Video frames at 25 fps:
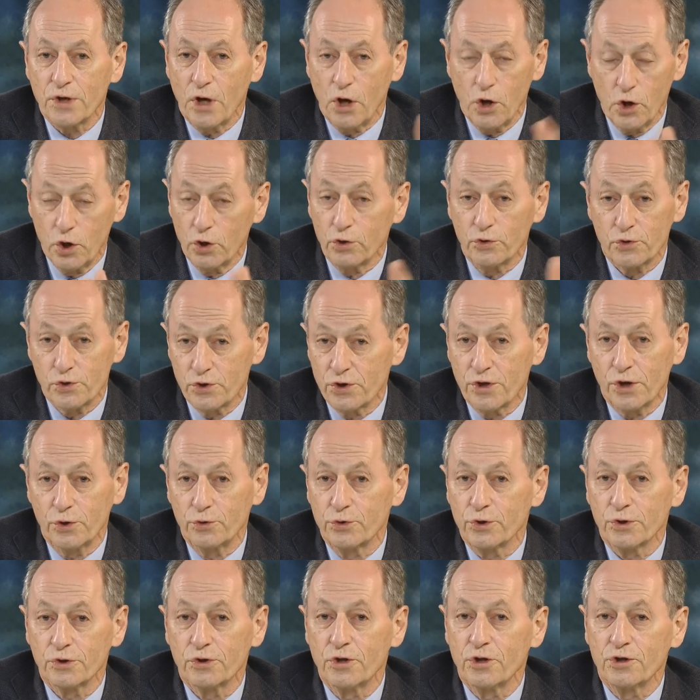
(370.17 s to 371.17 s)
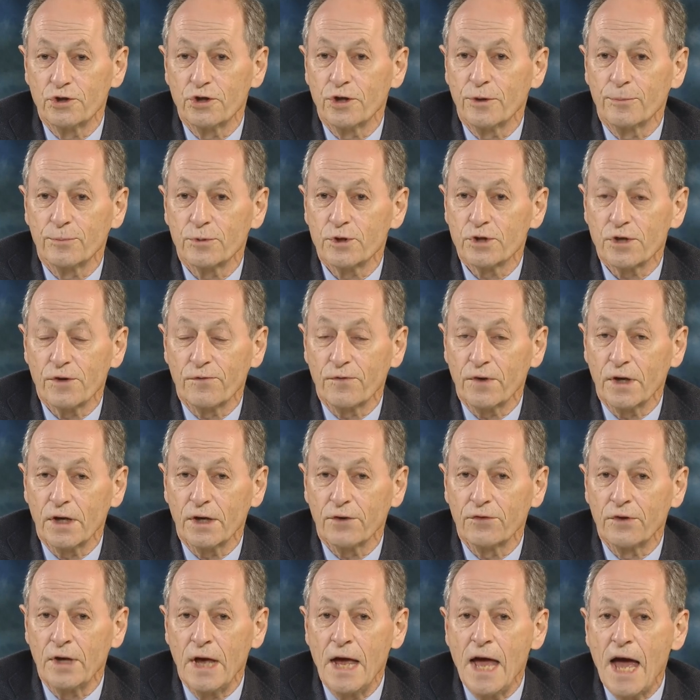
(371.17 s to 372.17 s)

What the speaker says: on social determinants of health.